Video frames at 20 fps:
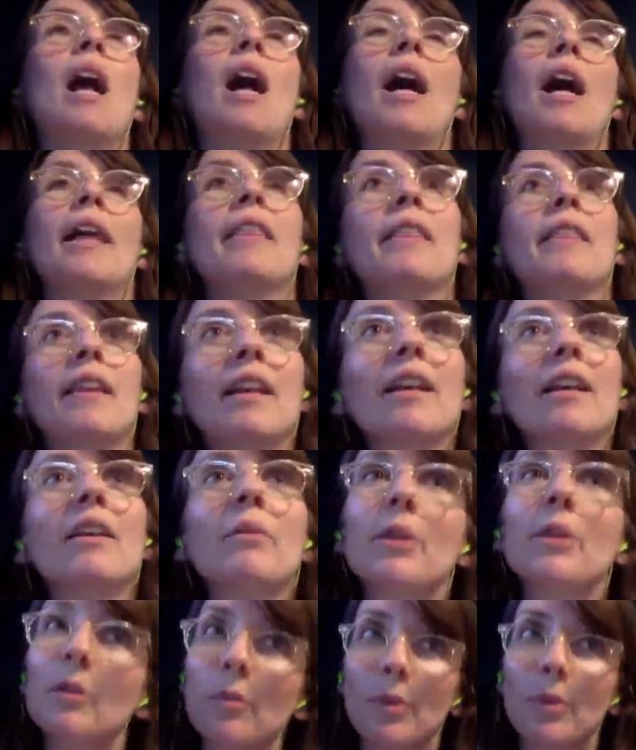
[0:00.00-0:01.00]
I think it
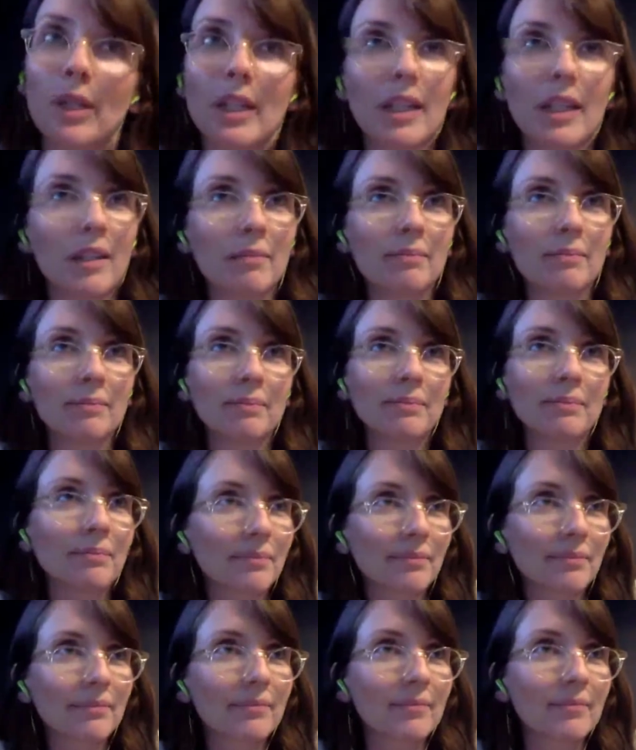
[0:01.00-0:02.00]
would be,
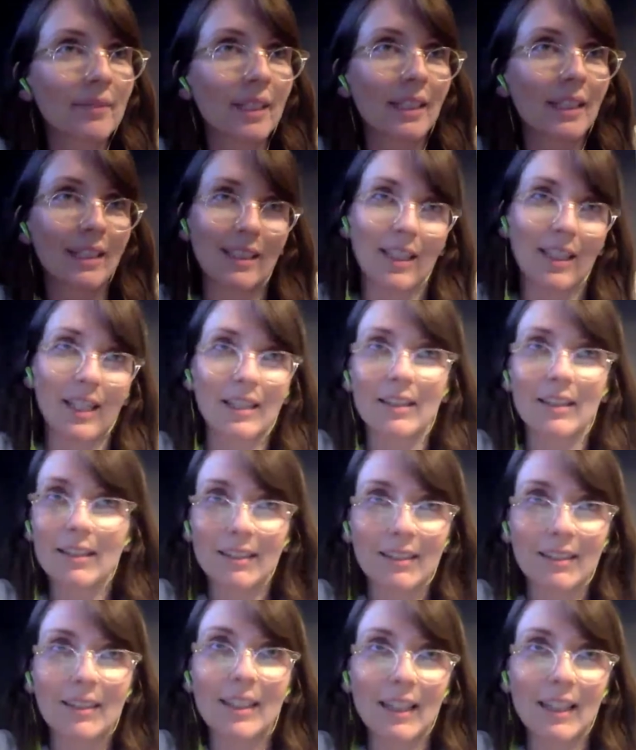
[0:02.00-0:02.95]
and